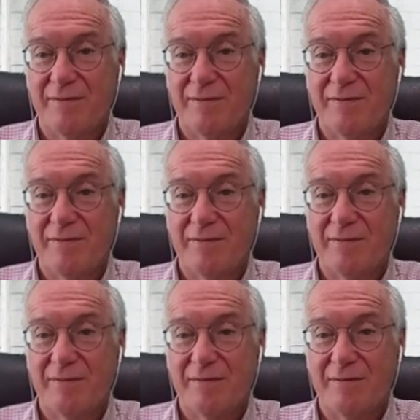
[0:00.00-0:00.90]

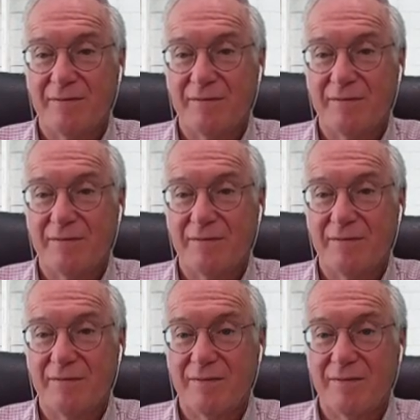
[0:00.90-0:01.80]

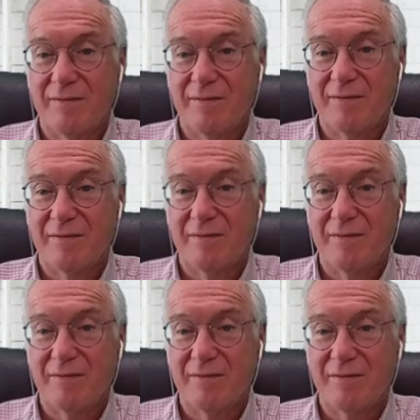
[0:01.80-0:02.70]

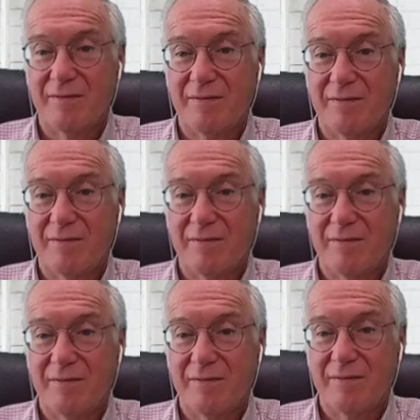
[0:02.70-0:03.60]

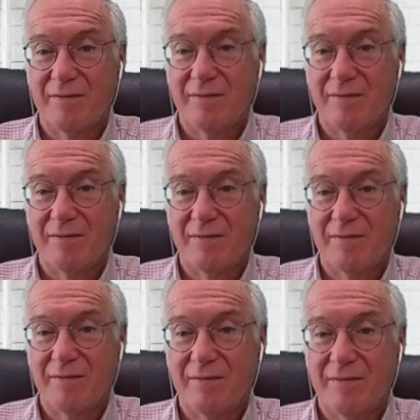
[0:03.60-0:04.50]

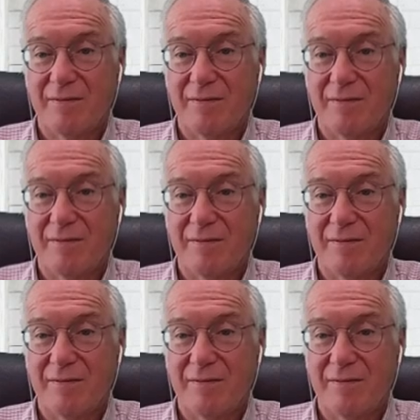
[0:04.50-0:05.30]
The person shown says nothing.